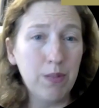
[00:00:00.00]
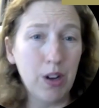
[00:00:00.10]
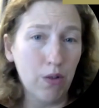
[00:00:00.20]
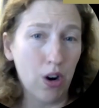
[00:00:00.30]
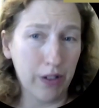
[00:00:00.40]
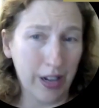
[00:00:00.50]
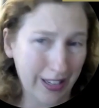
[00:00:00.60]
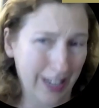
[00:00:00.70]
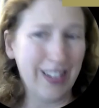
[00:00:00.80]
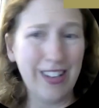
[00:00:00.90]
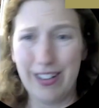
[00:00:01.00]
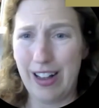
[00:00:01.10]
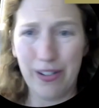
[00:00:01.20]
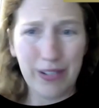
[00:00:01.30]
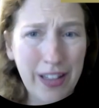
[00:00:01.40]
You know, long, it's like, you know, I
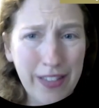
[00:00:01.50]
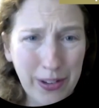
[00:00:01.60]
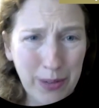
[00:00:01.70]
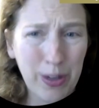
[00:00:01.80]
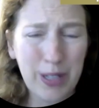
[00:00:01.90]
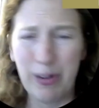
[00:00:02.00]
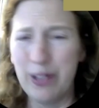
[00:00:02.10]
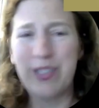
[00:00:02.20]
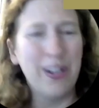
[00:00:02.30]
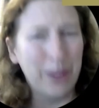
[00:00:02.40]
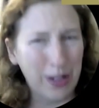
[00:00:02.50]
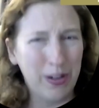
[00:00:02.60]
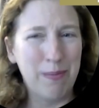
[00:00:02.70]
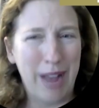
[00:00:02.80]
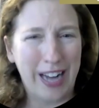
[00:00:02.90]
don't know, 10,000. It's one of those, you know, when you
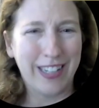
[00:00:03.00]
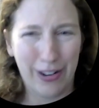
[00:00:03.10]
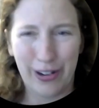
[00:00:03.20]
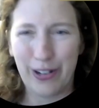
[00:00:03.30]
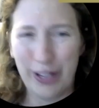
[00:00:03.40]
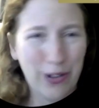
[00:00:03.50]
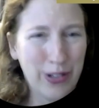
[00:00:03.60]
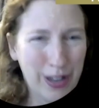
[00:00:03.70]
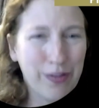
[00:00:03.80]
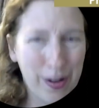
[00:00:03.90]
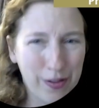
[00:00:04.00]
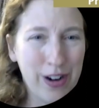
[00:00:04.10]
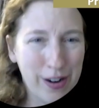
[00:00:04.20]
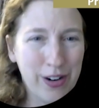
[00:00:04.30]
read a magazine article that goes on forever and ever